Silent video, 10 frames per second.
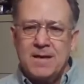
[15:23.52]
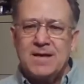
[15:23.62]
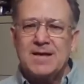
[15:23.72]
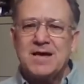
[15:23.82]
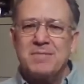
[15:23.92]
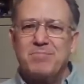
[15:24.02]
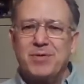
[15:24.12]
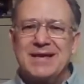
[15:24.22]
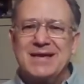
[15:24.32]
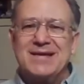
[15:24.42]
a
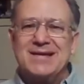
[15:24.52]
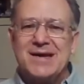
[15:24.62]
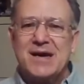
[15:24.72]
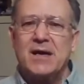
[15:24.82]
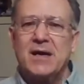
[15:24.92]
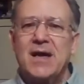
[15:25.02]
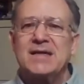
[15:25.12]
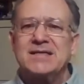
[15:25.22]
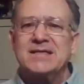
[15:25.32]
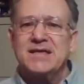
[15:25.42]
complete
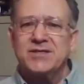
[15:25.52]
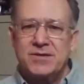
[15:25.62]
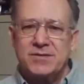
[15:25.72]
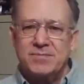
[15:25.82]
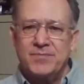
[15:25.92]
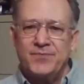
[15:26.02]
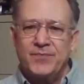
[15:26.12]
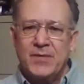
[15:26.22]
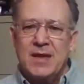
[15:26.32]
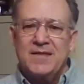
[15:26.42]
online system.
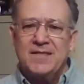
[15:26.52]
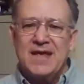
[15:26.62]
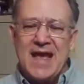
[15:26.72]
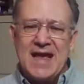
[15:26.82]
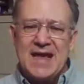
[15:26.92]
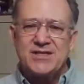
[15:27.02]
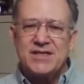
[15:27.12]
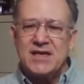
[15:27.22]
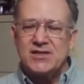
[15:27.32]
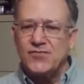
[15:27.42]
The A
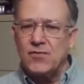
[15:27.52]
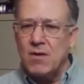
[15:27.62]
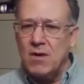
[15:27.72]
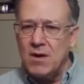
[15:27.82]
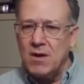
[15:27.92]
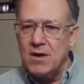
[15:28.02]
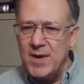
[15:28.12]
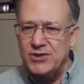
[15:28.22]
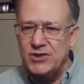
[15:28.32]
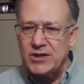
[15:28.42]
stands for
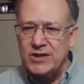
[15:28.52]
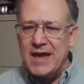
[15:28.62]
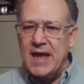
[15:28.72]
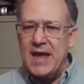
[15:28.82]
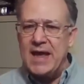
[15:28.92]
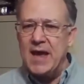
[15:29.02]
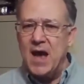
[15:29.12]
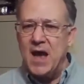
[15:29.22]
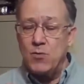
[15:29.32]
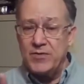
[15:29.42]
automation,
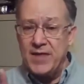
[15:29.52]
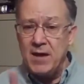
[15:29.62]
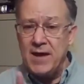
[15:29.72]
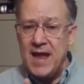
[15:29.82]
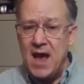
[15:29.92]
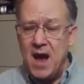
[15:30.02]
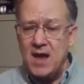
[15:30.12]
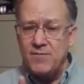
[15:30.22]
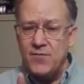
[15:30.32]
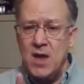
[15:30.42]
AI. Without
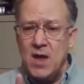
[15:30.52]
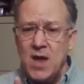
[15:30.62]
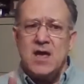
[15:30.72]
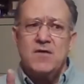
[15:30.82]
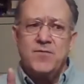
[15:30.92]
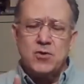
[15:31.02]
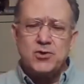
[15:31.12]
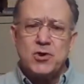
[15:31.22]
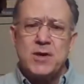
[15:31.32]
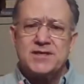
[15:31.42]
AI, if you're
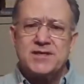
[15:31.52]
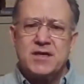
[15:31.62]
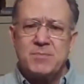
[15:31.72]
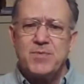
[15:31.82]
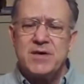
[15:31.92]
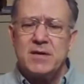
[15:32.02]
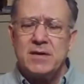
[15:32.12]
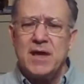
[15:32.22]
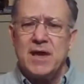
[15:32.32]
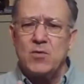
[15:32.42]
trying to compete
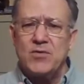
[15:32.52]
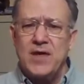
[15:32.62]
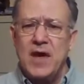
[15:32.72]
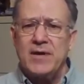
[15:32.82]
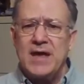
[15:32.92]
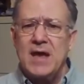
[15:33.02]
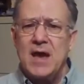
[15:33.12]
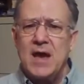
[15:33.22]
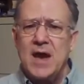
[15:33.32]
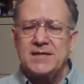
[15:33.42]
online without
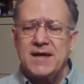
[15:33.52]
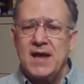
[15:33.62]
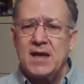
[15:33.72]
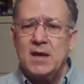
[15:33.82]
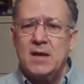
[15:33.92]
AI today,